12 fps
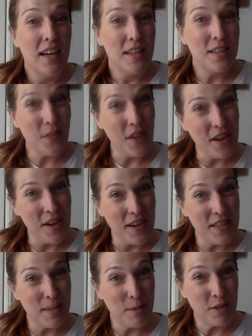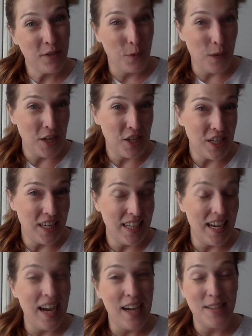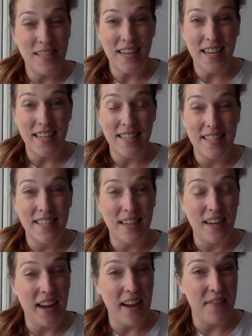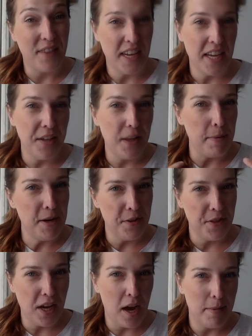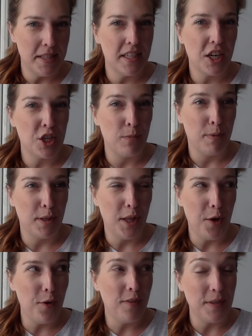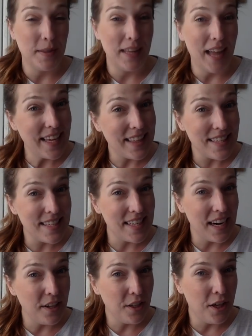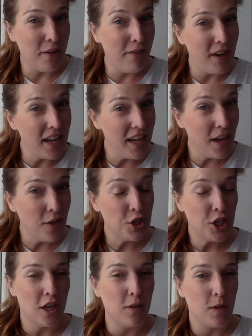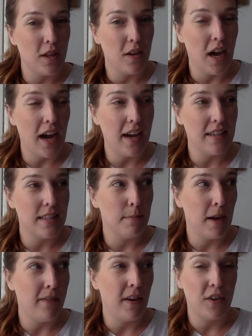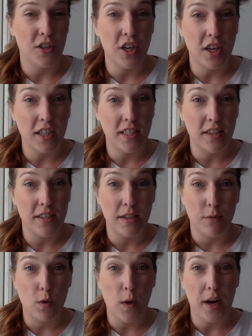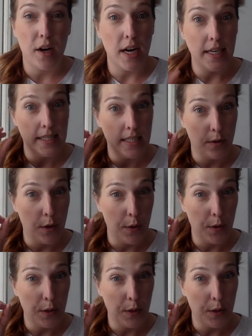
So thank you guys so much for watching uh, today's Sunday video. Let me know in the comment section below if you like the style of the video. Share it with you guys my favorite Target deals that require zero